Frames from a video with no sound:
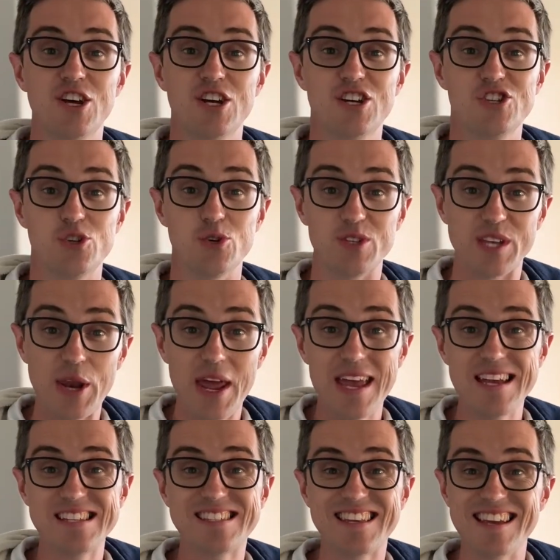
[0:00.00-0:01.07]
So
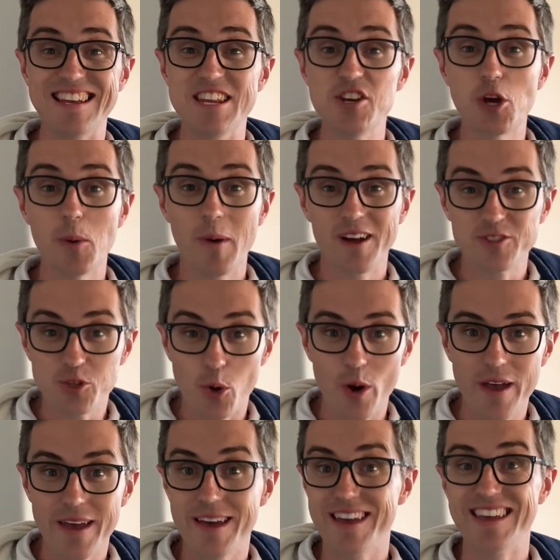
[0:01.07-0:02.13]
today's Inigo
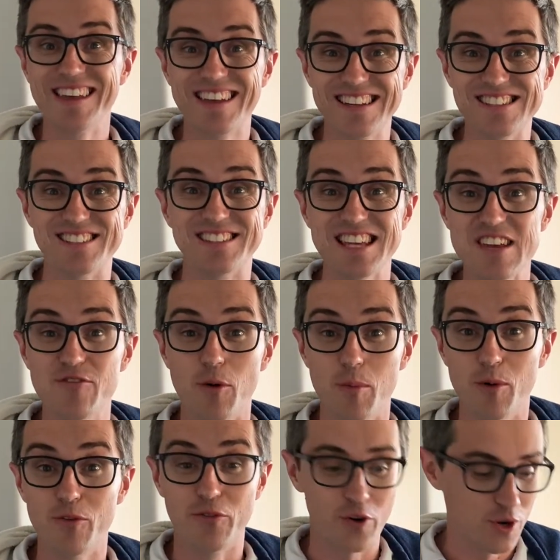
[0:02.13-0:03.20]
Montoya
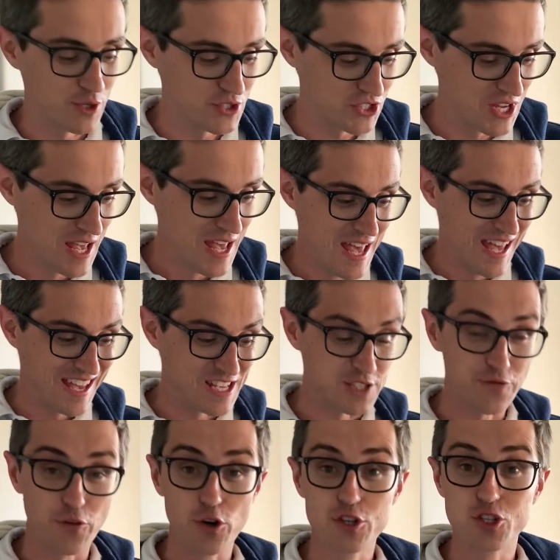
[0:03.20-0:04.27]
inconceivable verse is
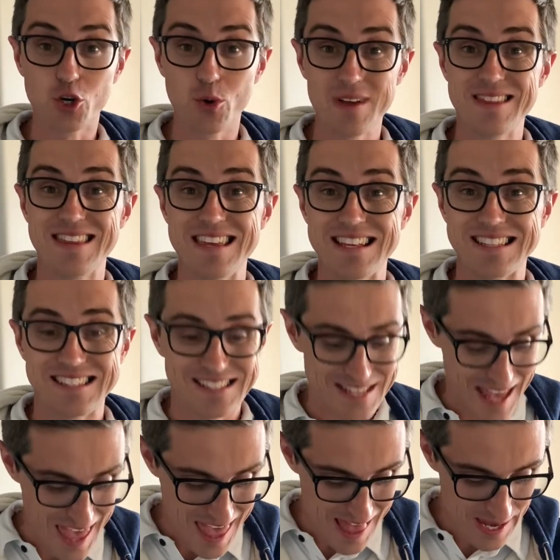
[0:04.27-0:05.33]
1 Corinthians
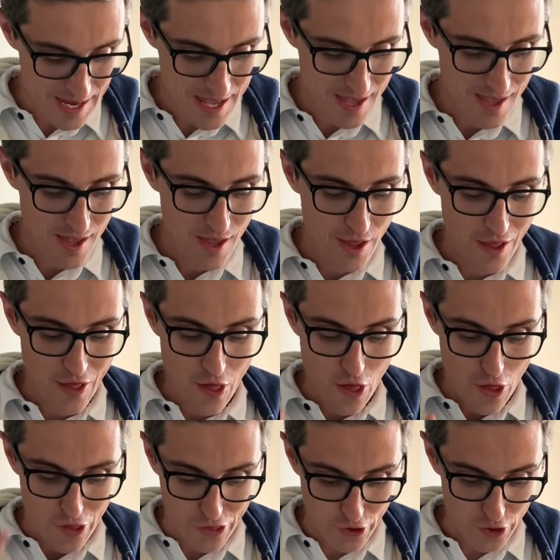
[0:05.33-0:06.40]

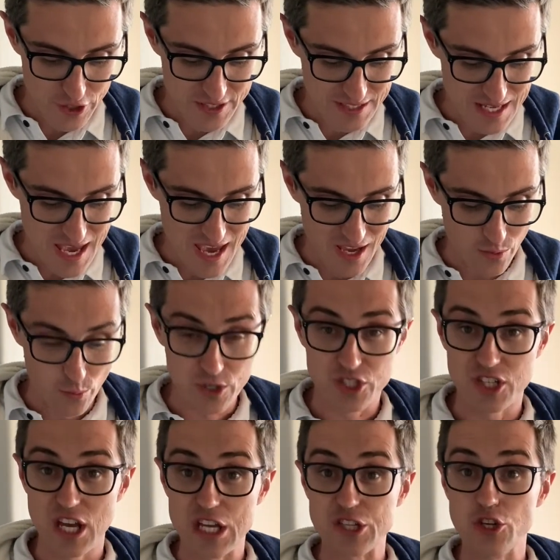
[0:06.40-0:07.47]
10:13, which
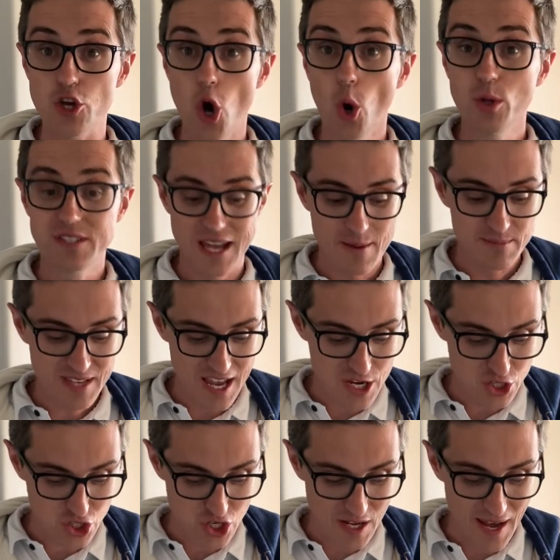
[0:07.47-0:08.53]
says, "No
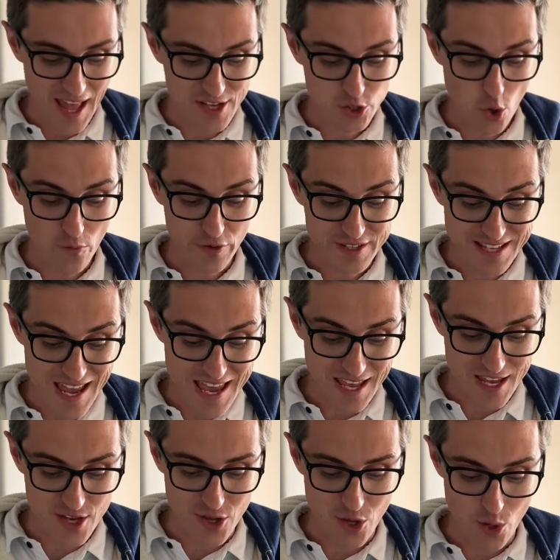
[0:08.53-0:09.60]
temptation has
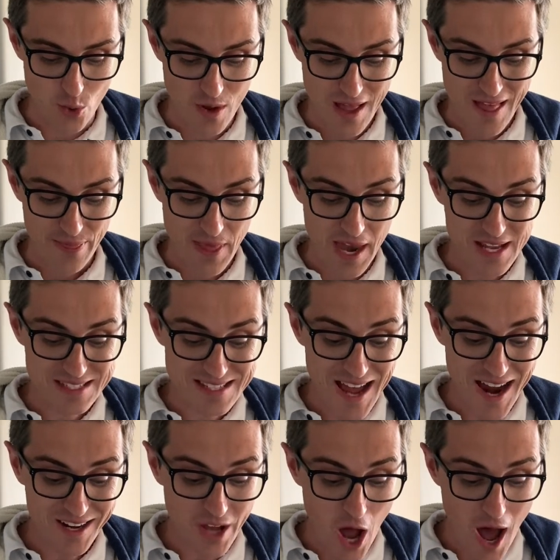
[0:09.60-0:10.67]
overtaken you that is
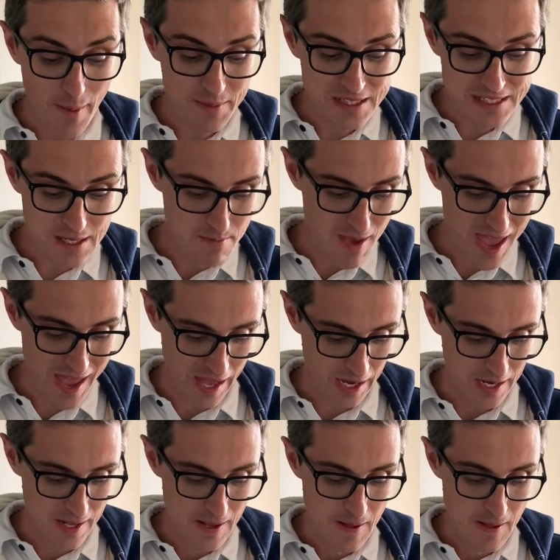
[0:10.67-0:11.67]
not common to man.